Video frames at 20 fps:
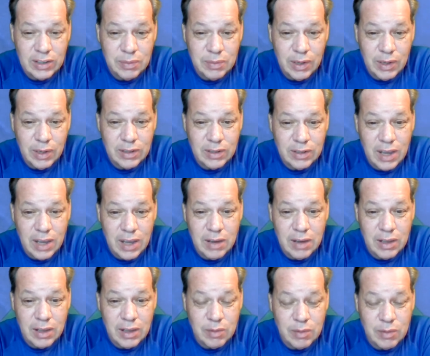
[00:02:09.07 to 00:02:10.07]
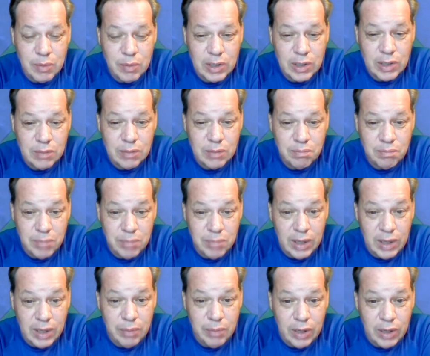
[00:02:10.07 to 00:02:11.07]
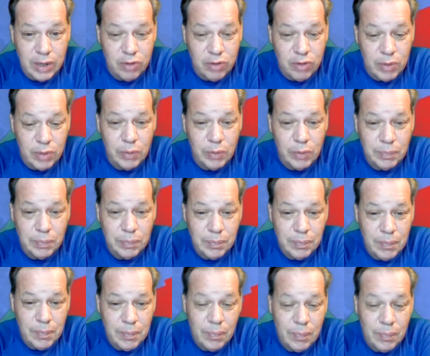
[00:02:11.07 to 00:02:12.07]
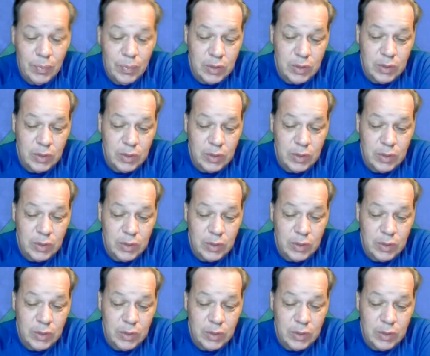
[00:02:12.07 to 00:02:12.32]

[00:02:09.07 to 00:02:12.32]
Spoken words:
because that could get them in big trouble, which I